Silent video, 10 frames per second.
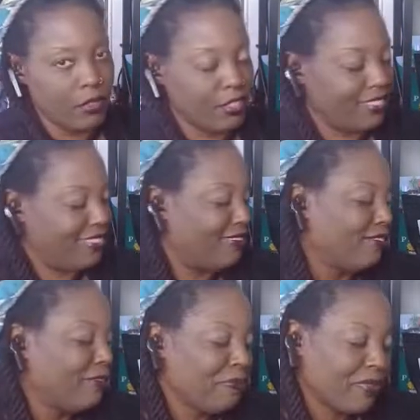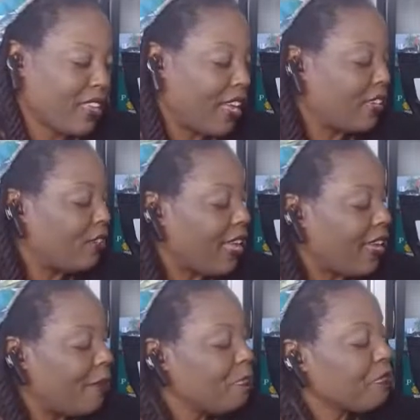I ain't gonna
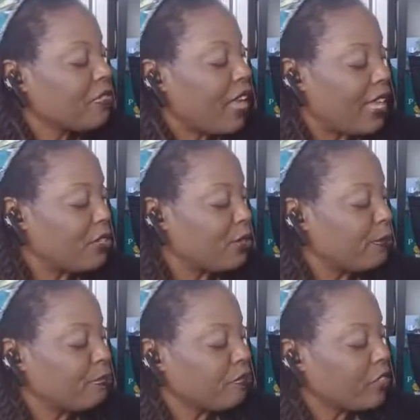lie, I do.